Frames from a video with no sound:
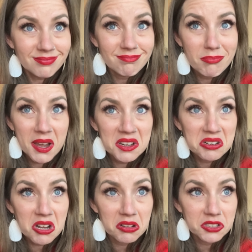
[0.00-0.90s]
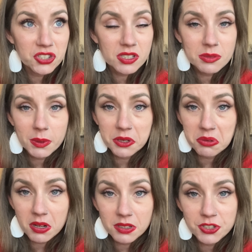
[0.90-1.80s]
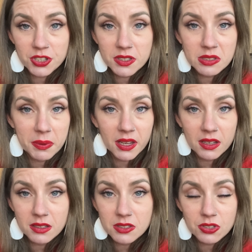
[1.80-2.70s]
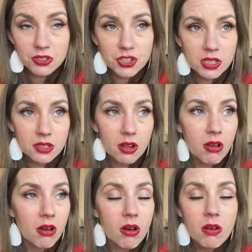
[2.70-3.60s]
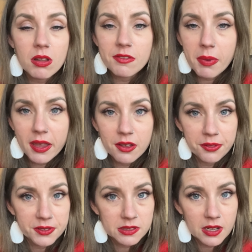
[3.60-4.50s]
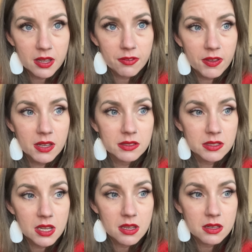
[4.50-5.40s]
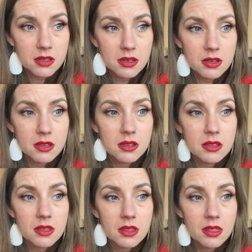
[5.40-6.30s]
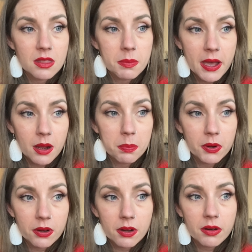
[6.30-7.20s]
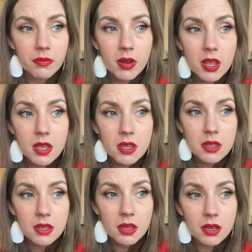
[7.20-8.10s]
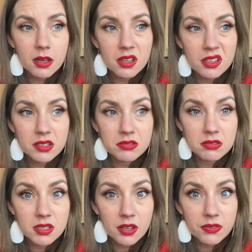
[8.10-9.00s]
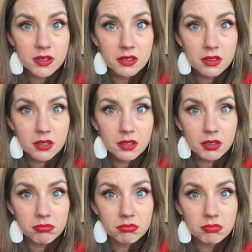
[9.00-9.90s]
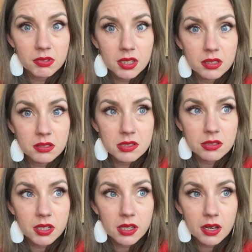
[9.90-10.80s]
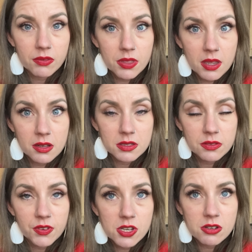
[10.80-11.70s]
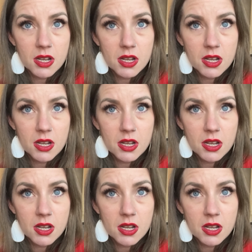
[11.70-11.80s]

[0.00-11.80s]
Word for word: my oncologist, my neurologist, my hand surgeon, all of my health stuff has taken the back burner. Uh, indefinitely until I get everything else figured